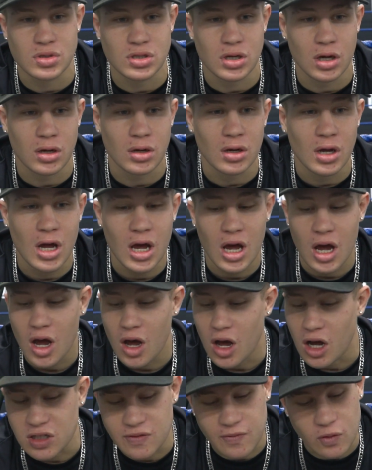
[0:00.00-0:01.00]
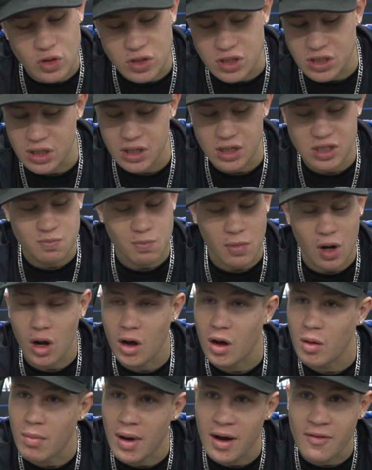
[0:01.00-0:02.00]
So it's Vusi, it's
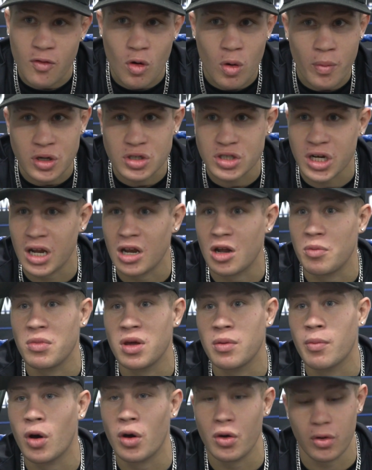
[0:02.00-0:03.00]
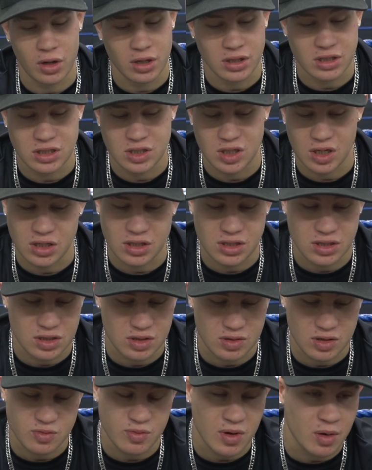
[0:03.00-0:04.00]
my former trainer Mimo,
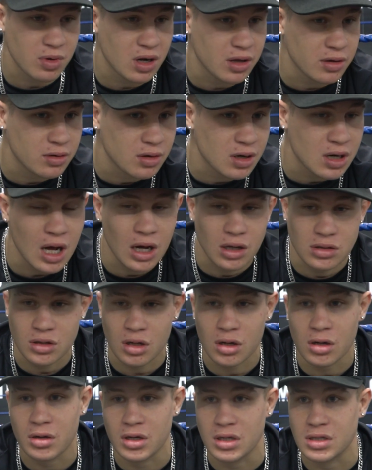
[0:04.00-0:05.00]
it's my brother Ronaldo,